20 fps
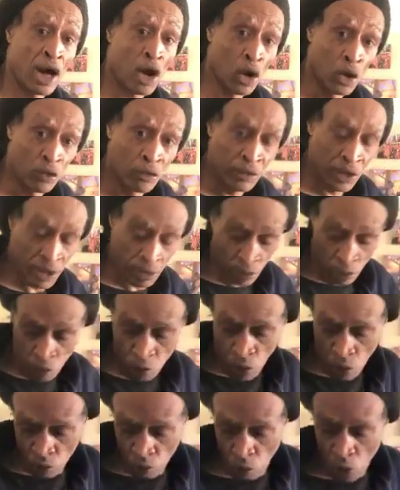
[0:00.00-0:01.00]
Now, on
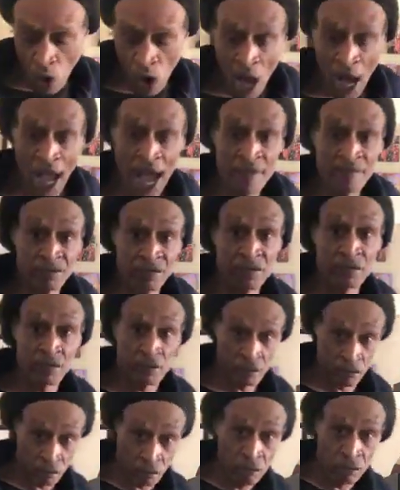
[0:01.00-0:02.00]
what I
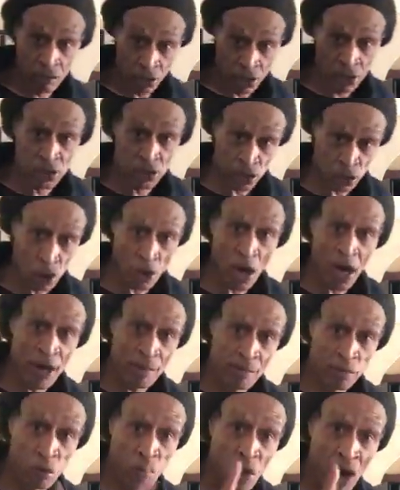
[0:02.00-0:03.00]
haven't
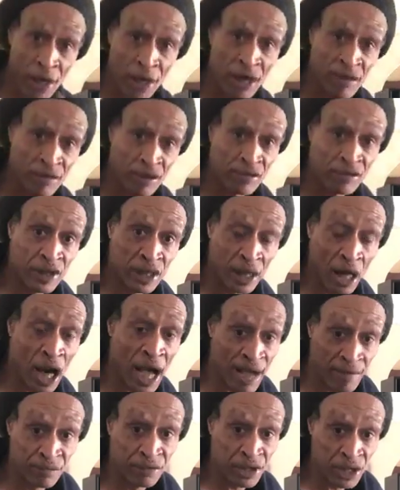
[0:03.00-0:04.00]
described, one other
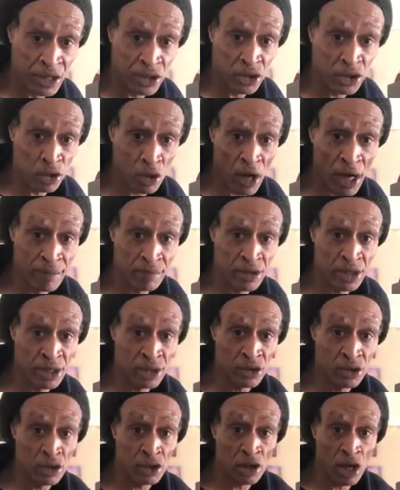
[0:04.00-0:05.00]
thing I haven't
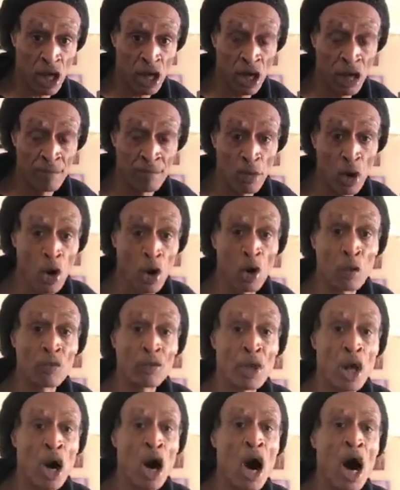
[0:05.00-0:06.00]
described is
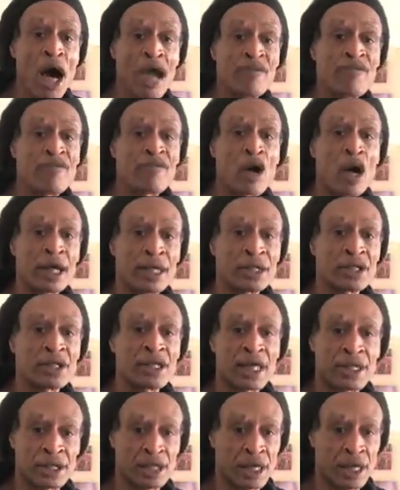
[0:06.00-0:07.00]
on the
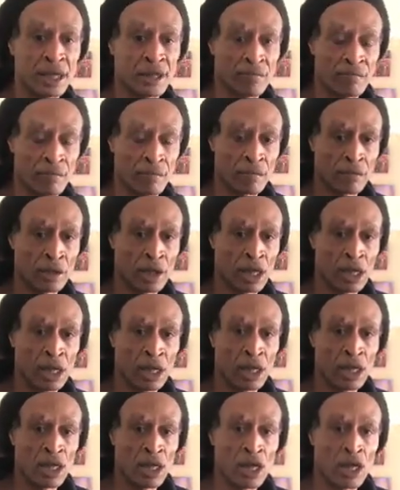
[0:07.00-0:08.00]
hi-fi setting,
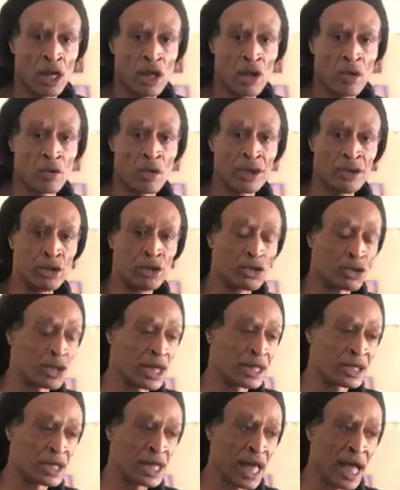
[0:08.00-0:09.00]
when
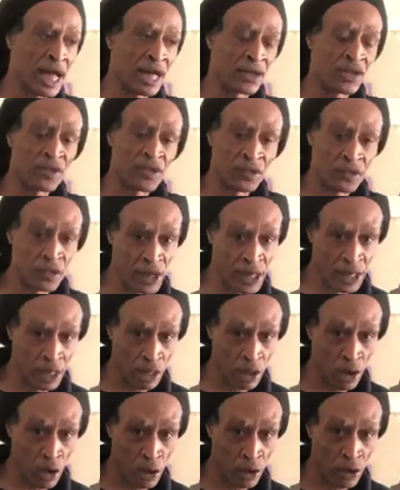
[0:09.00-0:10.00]
you set it at
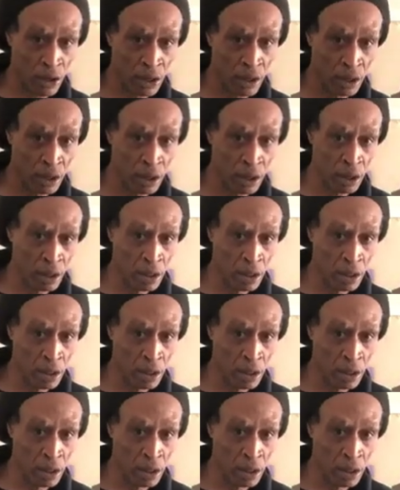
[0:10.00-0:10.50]
3 o'clock,